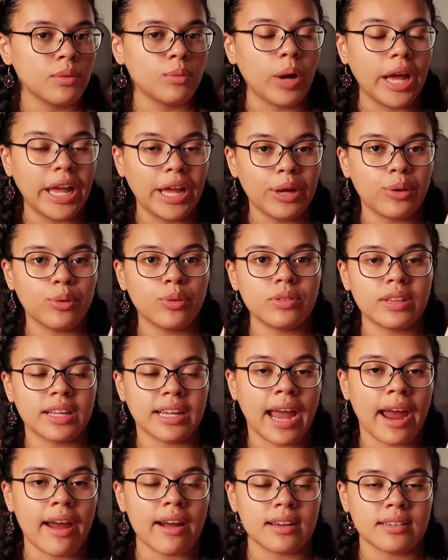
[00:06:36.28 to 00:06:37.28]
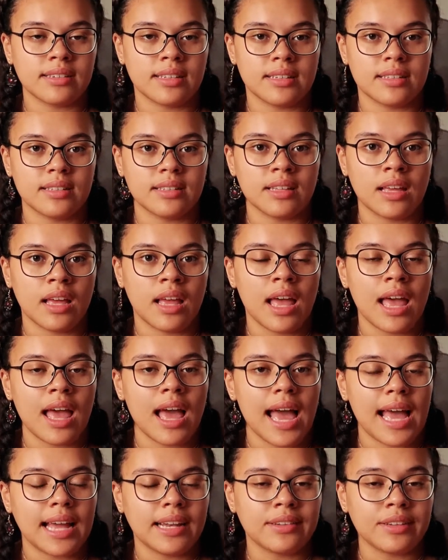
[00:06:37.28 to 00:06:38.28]
where all the characters
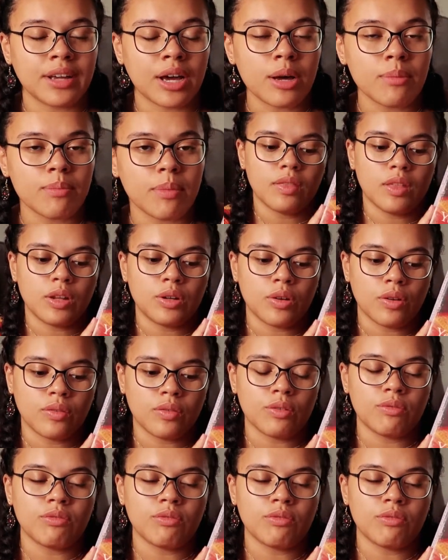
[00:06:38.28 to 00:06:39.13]
end up. The novel